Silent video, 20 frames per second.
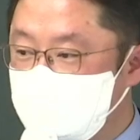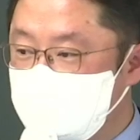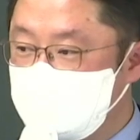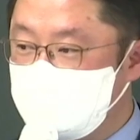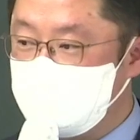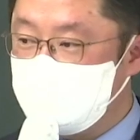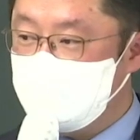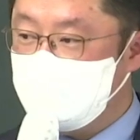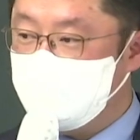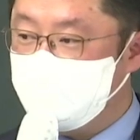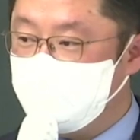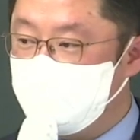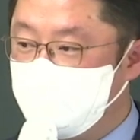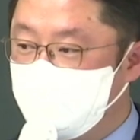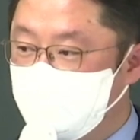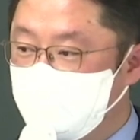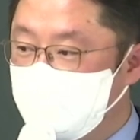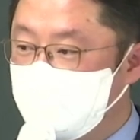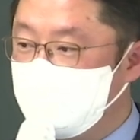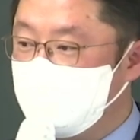see
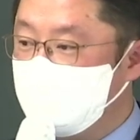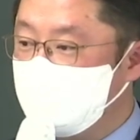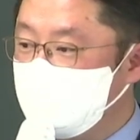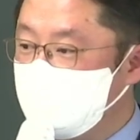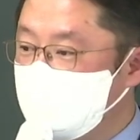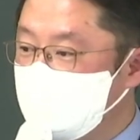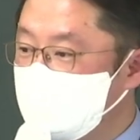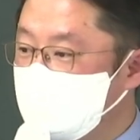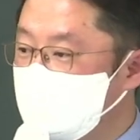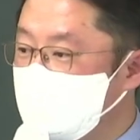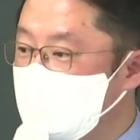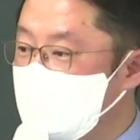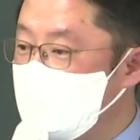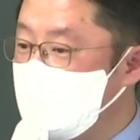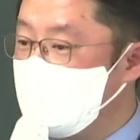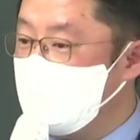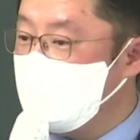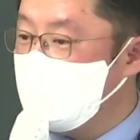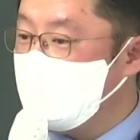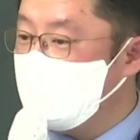everyone,
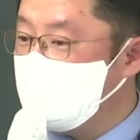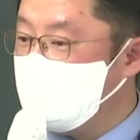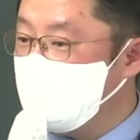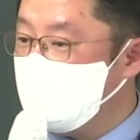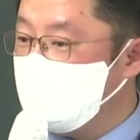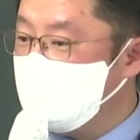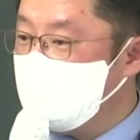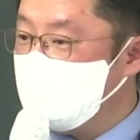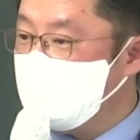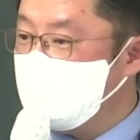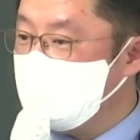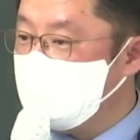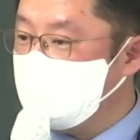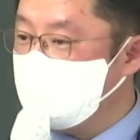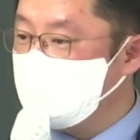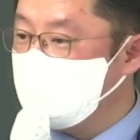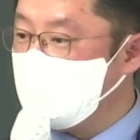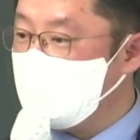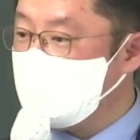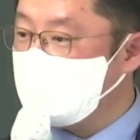Hannah
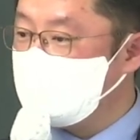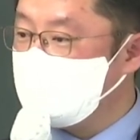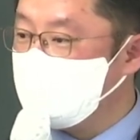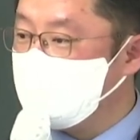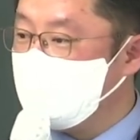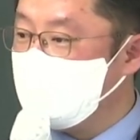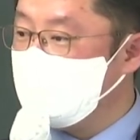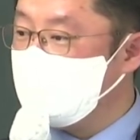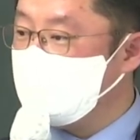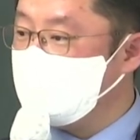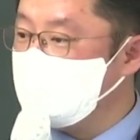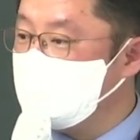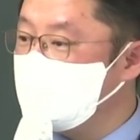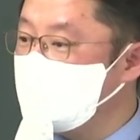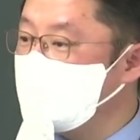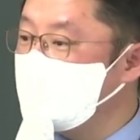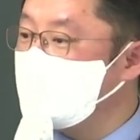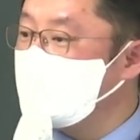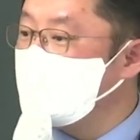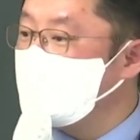and Joshua,
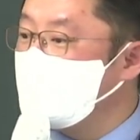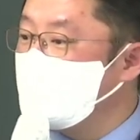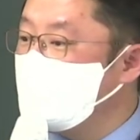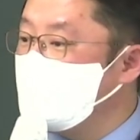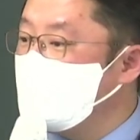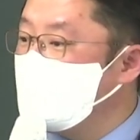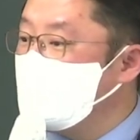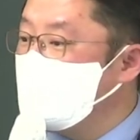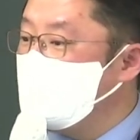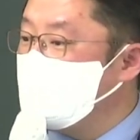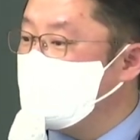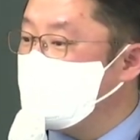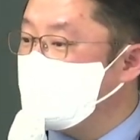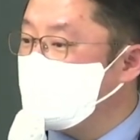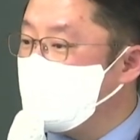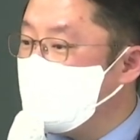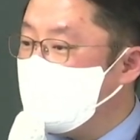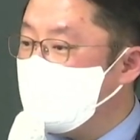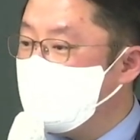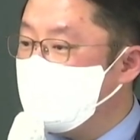if you
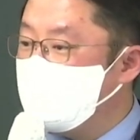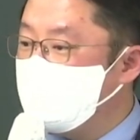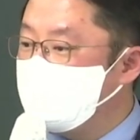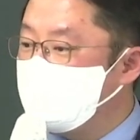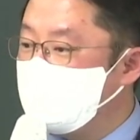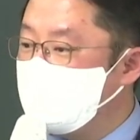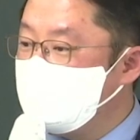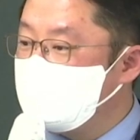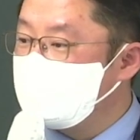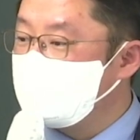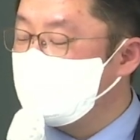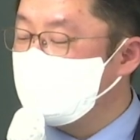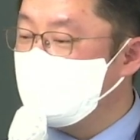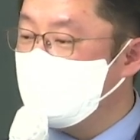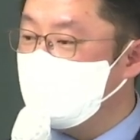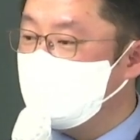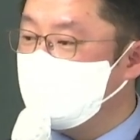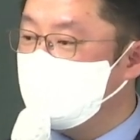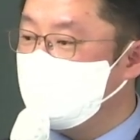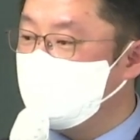can, please turn
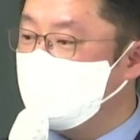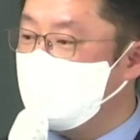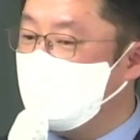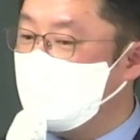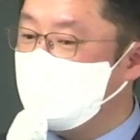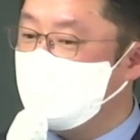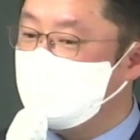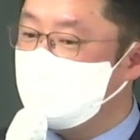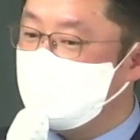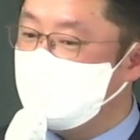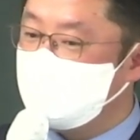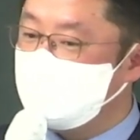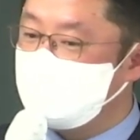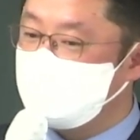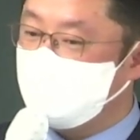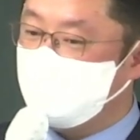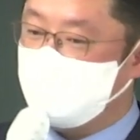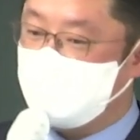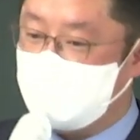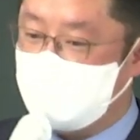on your monitor
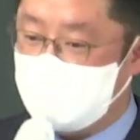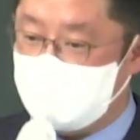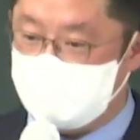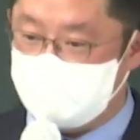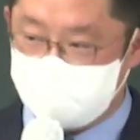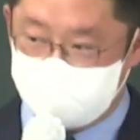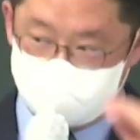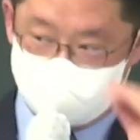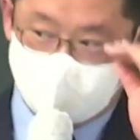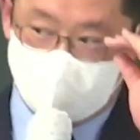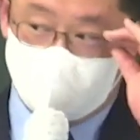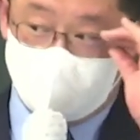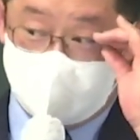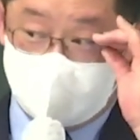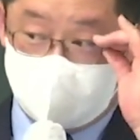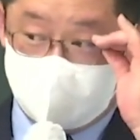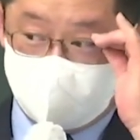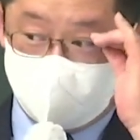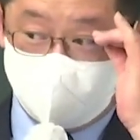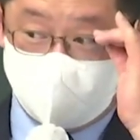so we can
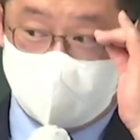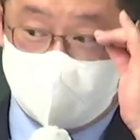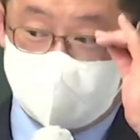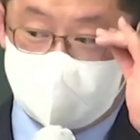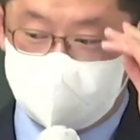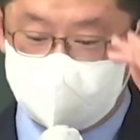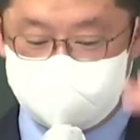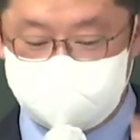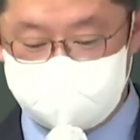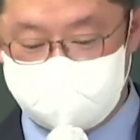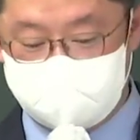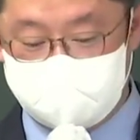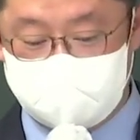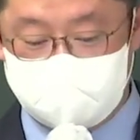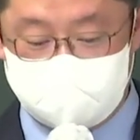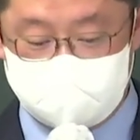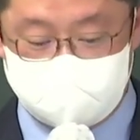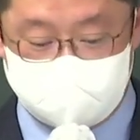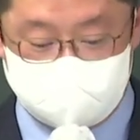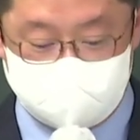communicate well,
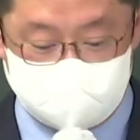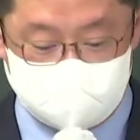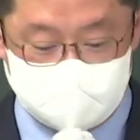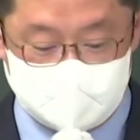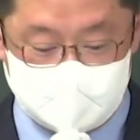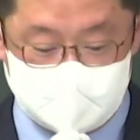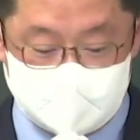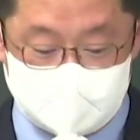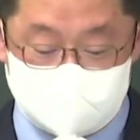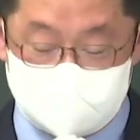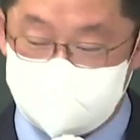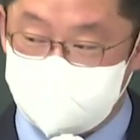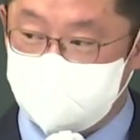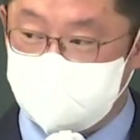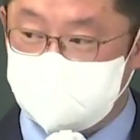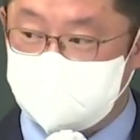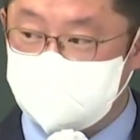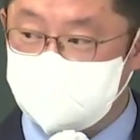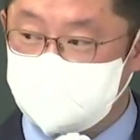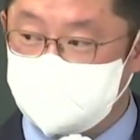
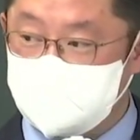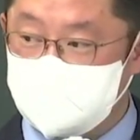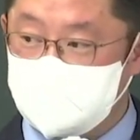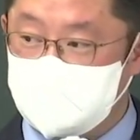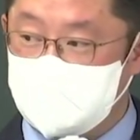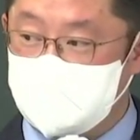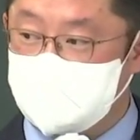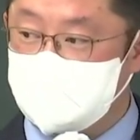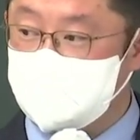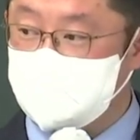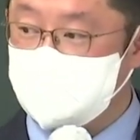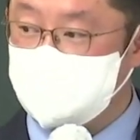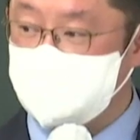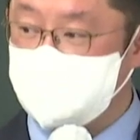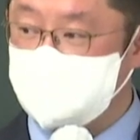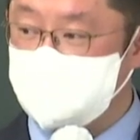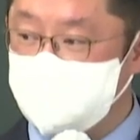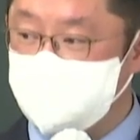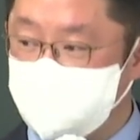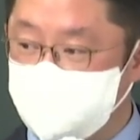spiritually
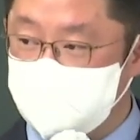and